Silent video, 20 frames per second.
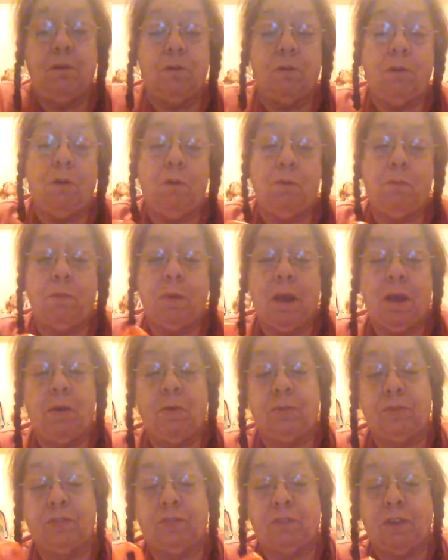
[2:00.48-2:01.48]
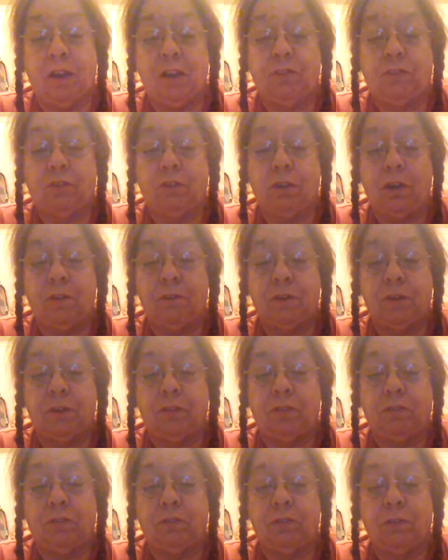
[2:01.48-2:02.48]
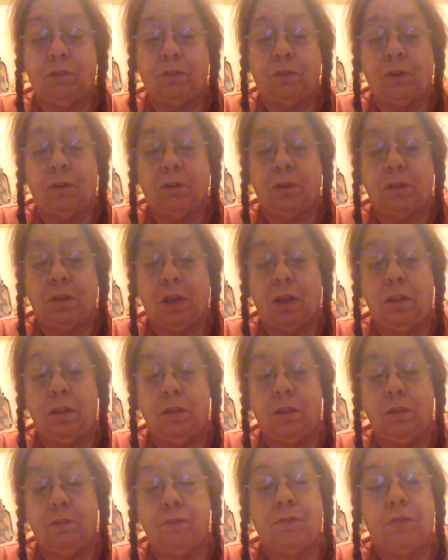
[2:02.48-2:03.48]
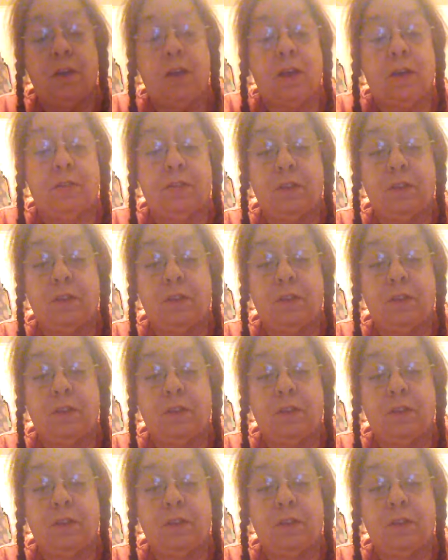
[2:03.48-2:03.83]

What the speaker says: Oh wow, the sides are covered in silver. I love that.